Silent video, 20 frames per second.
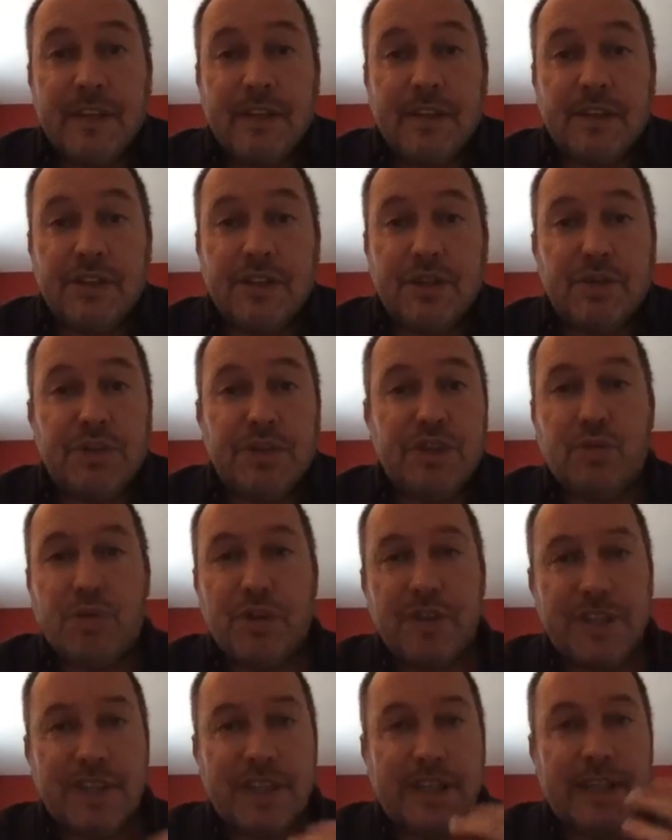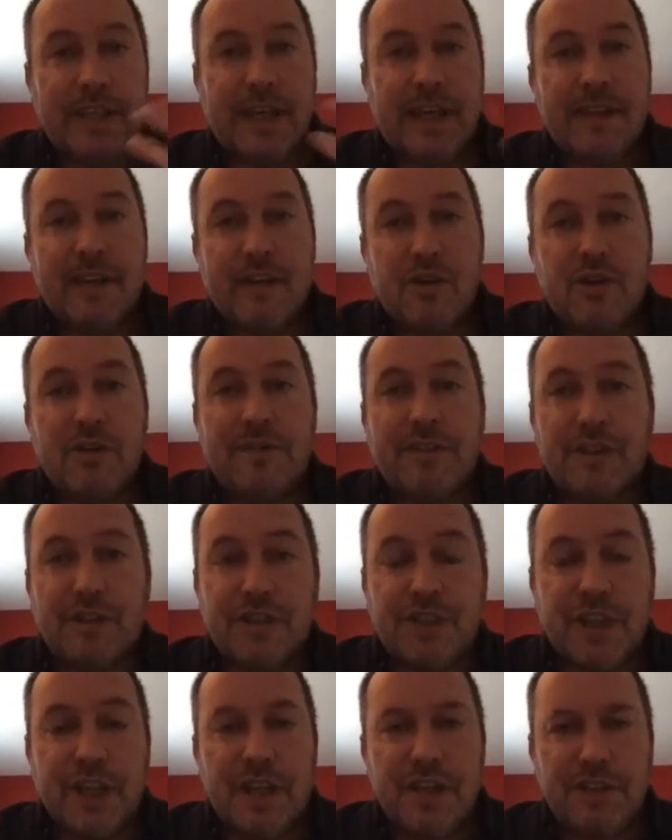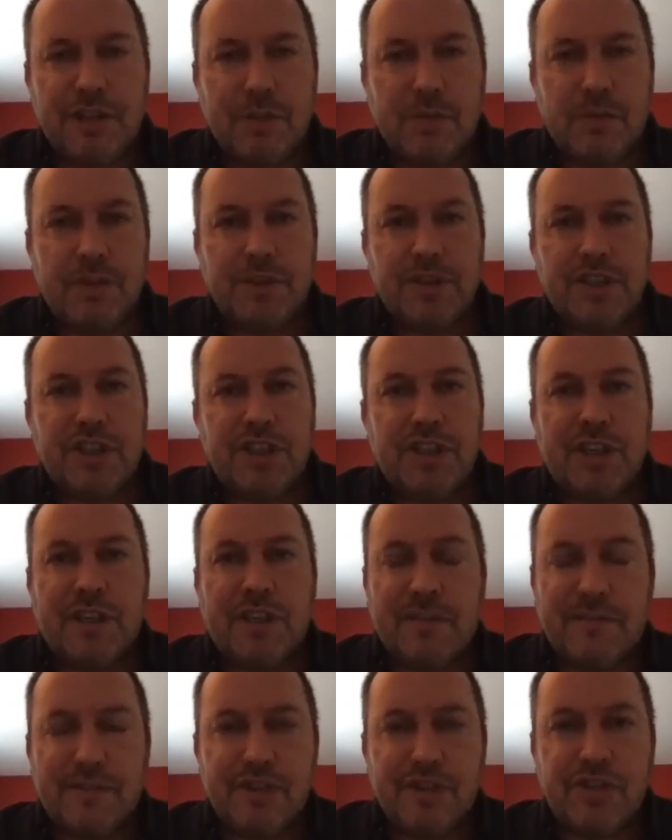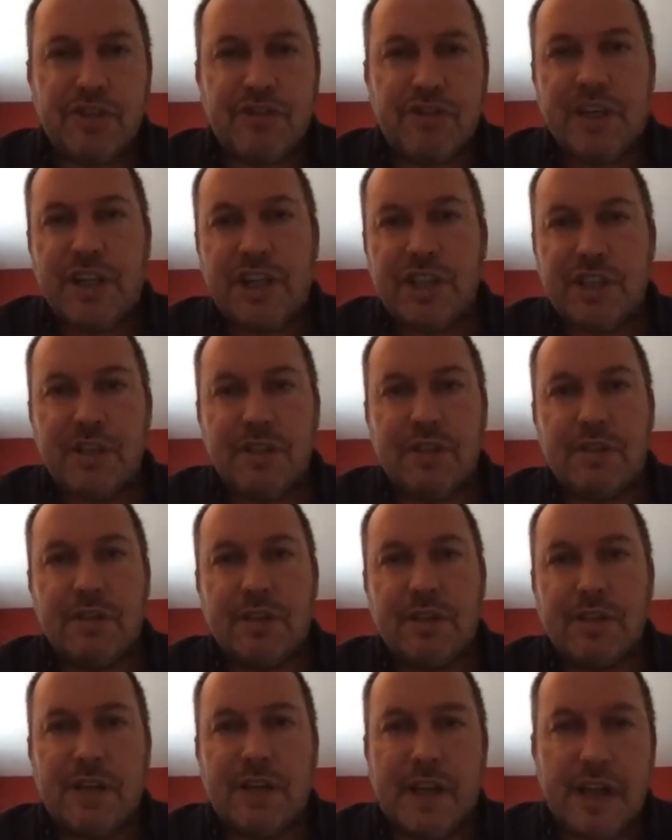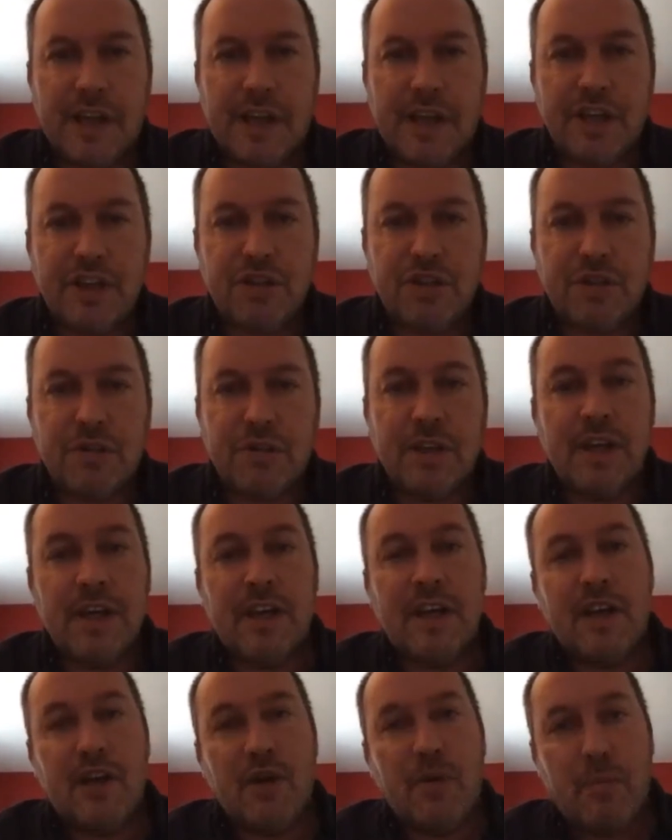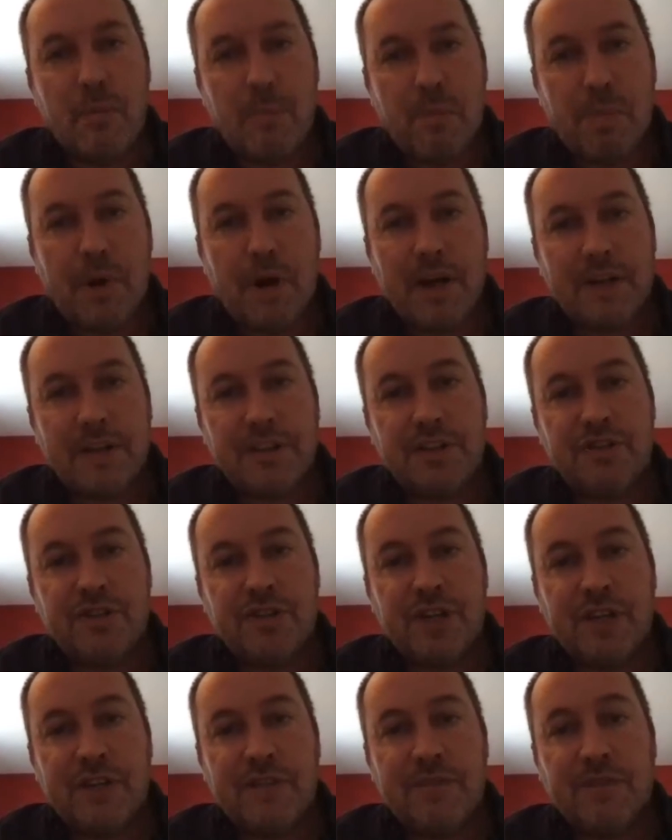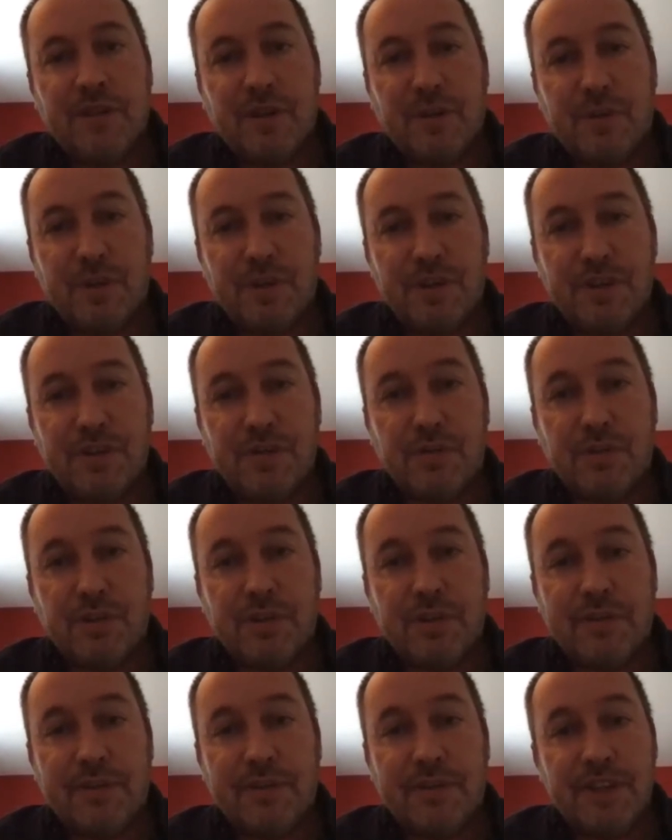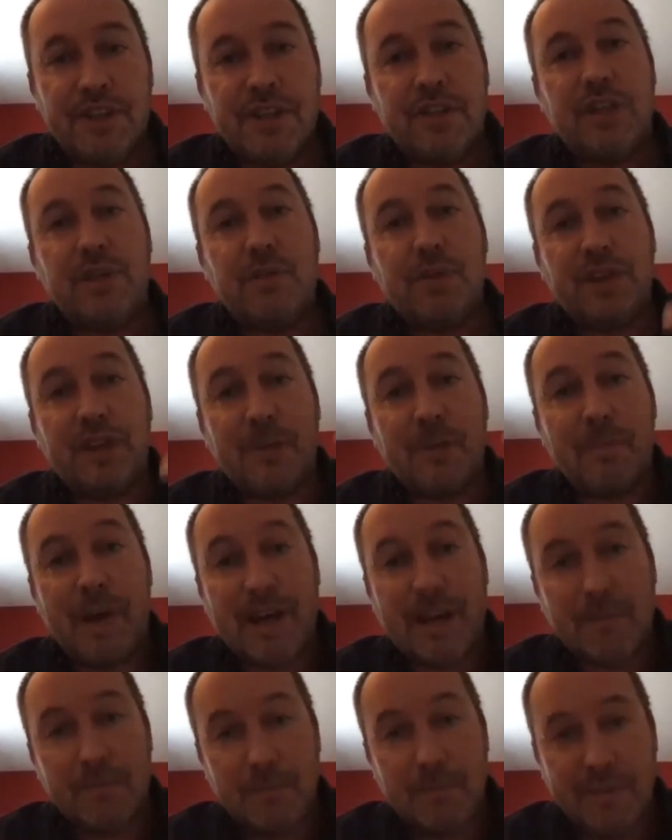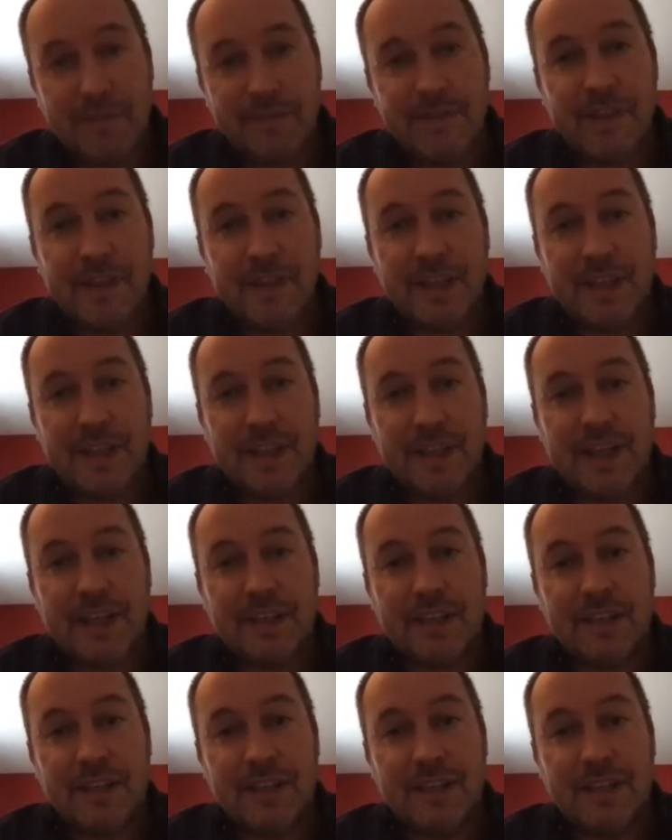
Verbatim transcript: because you just want to get that off your chest. You want to share a frustration or a, an issue. But to drive forwards toward the vision, you want to come back above the line again.